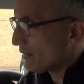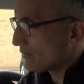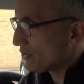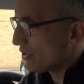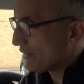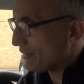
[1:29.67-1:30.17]

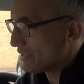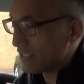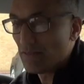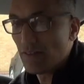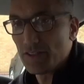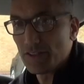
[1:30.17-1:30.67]
driving to
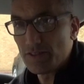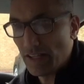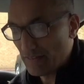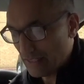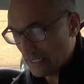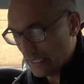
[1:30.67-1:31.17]
the road and
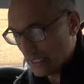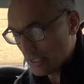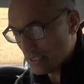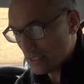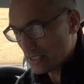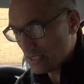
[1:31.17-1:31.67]
traffic
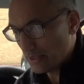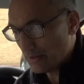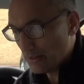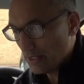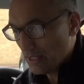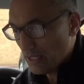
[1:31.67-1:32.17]
conditions. So
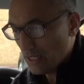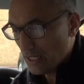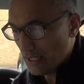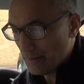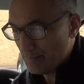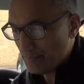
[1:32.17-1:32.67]

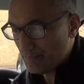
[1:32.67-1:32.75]
I